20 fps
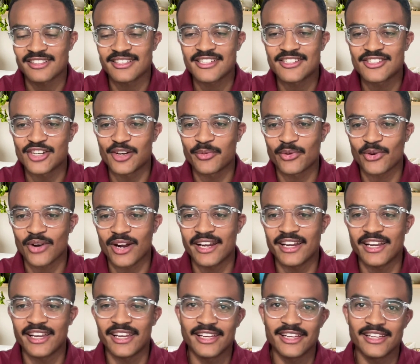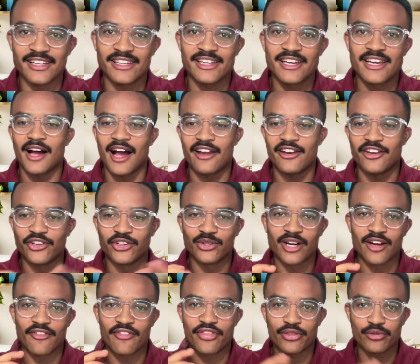to jump right in. I know you
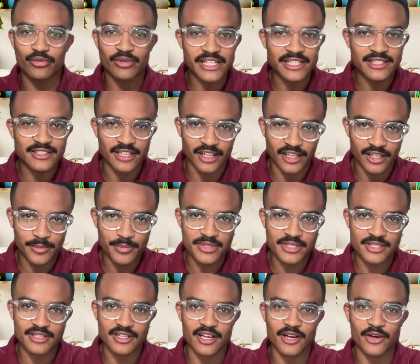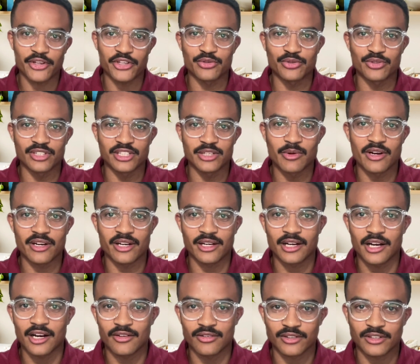have three tips that you really want to
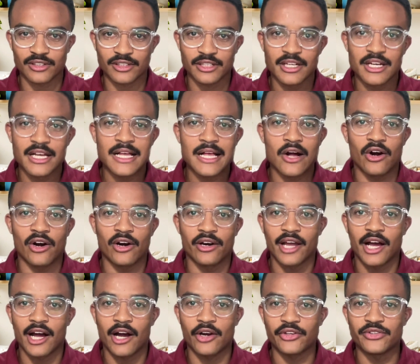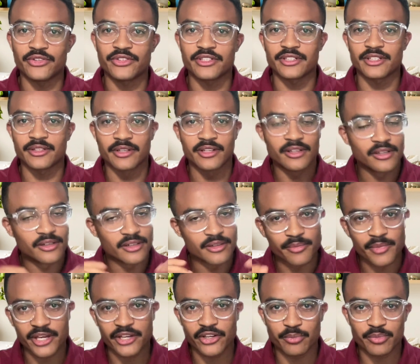cover on how you can
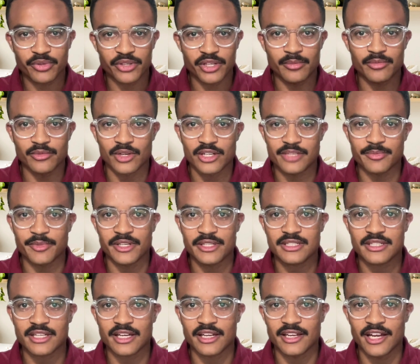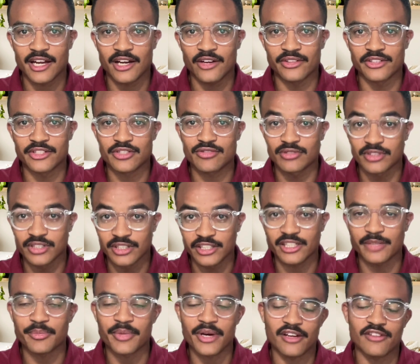make your PM resume stand out in this really
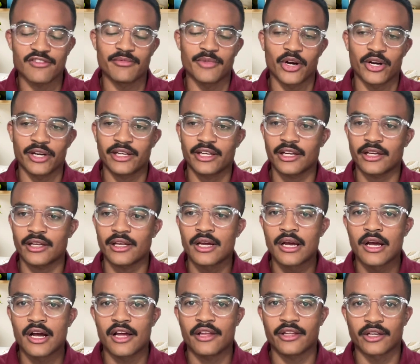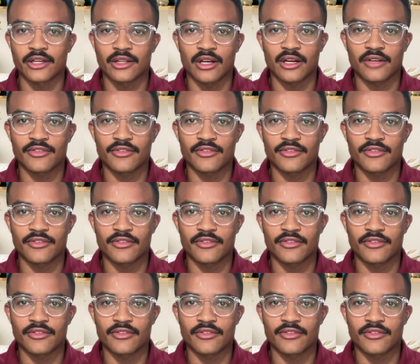competitive market. I think a lot of